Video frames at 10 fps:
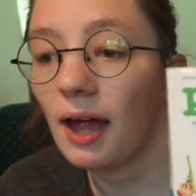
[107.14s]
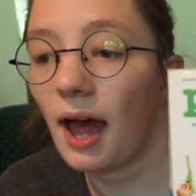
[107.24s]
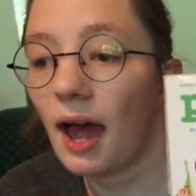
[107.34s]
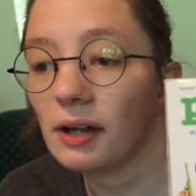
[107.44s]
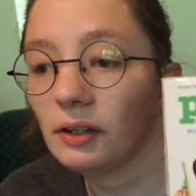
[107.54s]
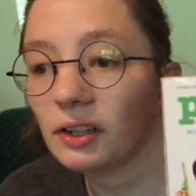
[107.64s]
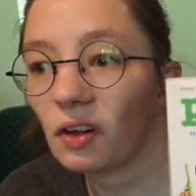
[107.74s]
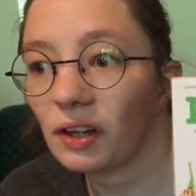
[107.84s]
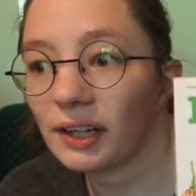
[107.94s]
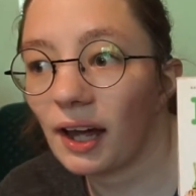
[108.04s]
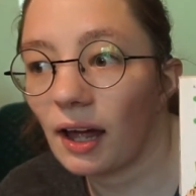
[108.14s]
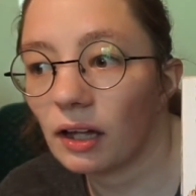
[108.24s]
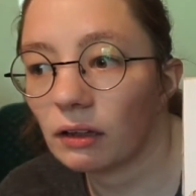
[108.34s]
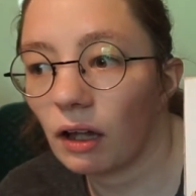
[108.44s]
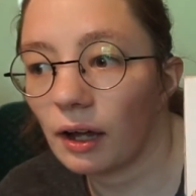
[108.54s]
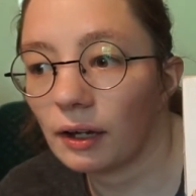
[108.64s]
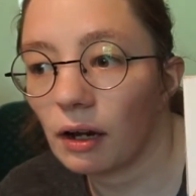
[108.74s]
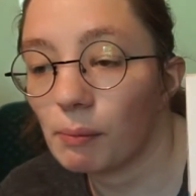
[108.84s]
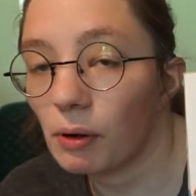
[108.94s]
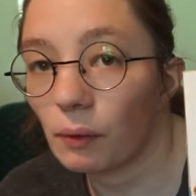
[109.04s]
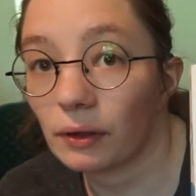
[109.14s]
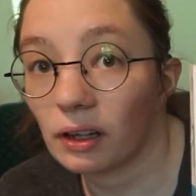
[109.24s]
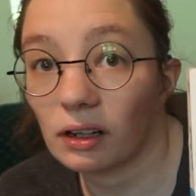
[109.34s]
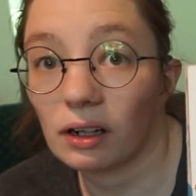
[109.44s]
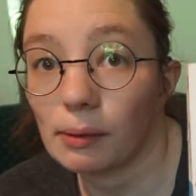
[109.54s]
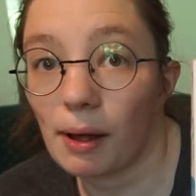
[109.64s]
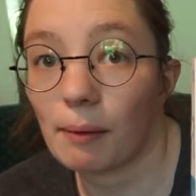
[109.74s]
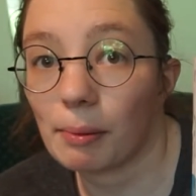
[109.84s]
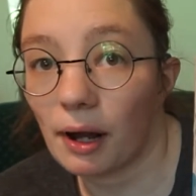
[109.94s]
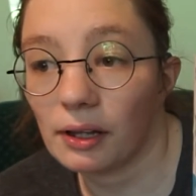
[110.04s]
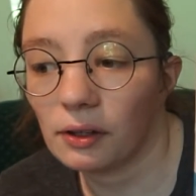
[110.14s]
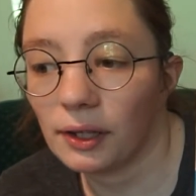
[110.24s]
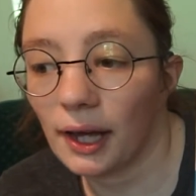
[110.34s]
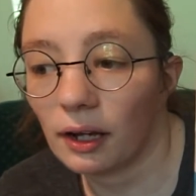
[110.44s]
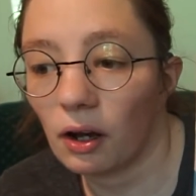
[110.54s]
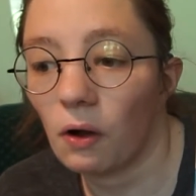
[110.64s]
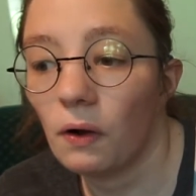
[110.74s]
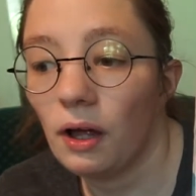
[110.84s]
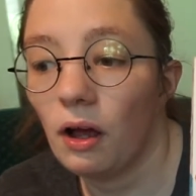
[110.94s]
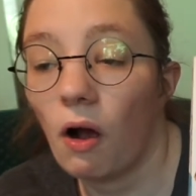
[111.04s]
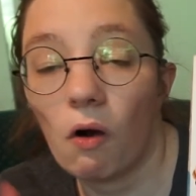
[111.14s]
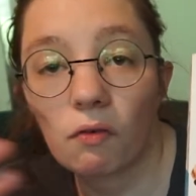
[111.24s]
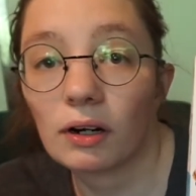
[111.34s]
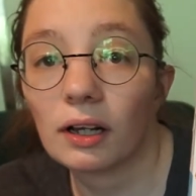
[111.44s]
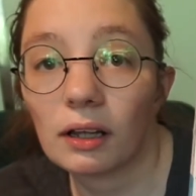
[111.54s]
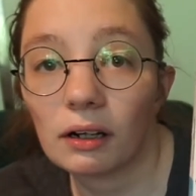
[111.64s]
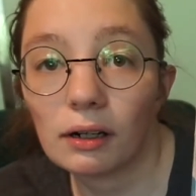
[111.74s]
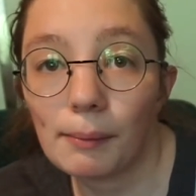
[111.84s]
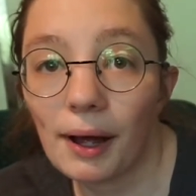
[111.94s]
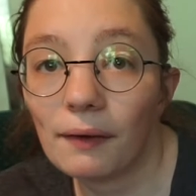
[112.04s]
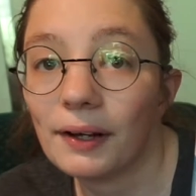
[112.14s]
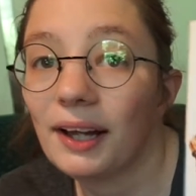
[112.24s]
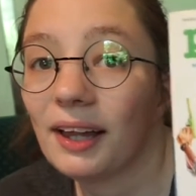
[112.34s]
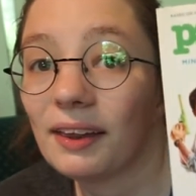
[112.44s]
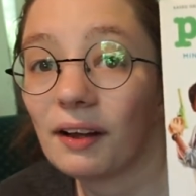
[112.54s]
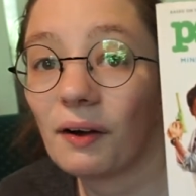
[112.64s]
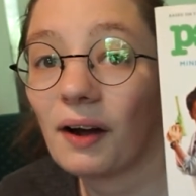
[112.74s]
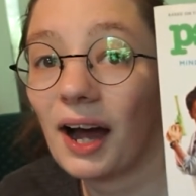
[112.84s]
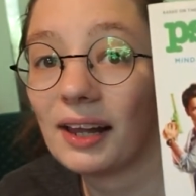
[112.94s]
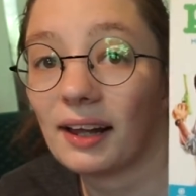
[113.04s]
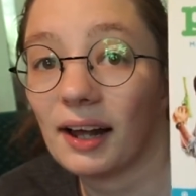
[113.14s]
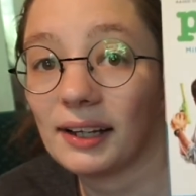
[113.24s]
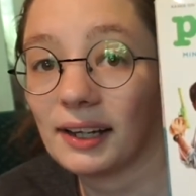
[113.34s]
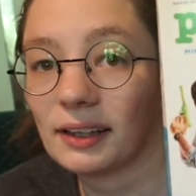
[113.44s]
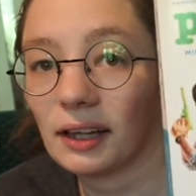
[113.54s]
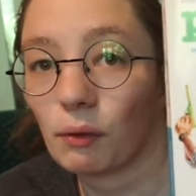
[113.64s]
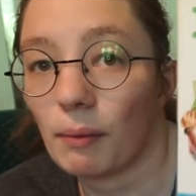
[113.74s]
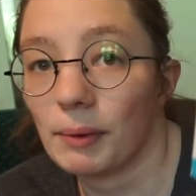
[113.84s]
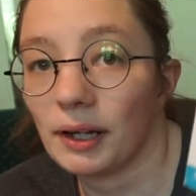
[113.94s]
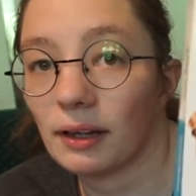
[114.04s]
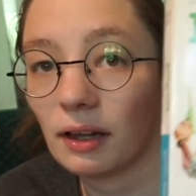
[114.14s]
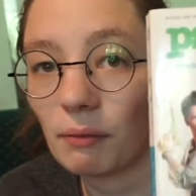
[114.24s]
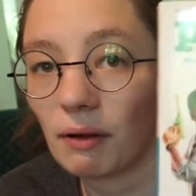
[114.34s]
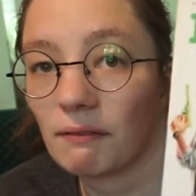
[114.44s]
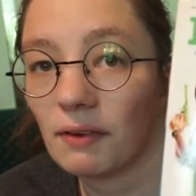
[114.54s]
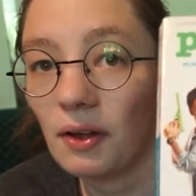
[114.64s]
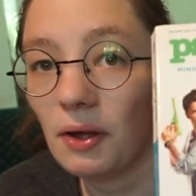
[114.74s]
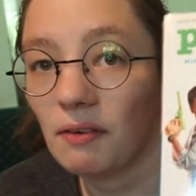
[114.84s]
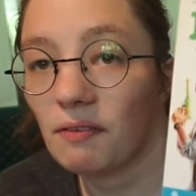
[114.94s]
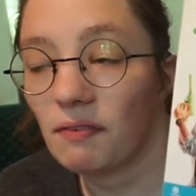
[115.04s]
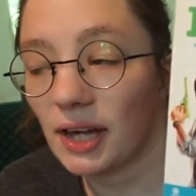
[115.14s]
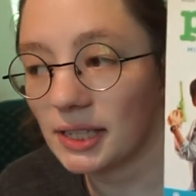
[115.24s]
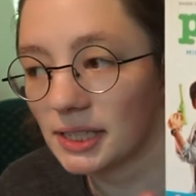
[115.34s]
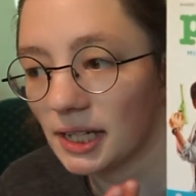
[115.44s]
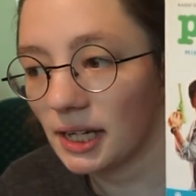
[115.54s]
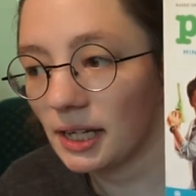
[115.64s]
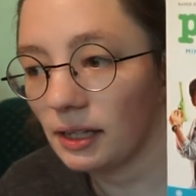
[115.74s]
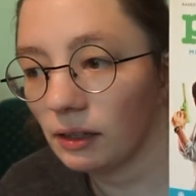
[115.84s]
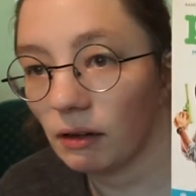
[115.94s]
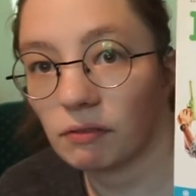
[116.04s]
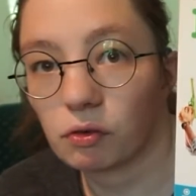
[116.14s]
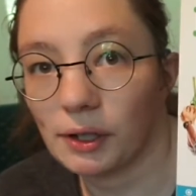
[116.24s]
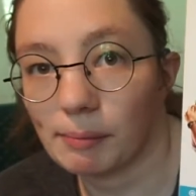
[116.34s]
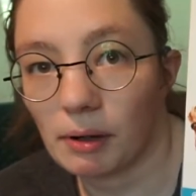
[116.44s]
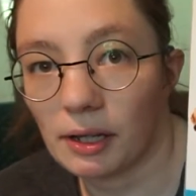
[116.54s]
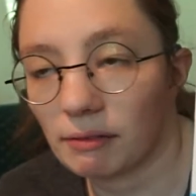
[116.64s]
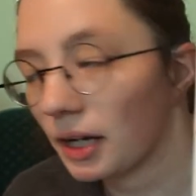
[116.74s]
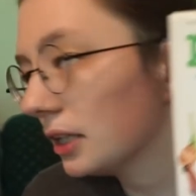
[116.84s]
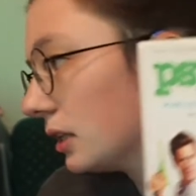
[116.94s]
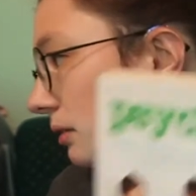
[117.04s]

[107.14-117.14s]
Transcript: And you can only get like a book with a certain amount of price. You can't go over a certain amount. So I decided to get this one because this one fit in the free price range.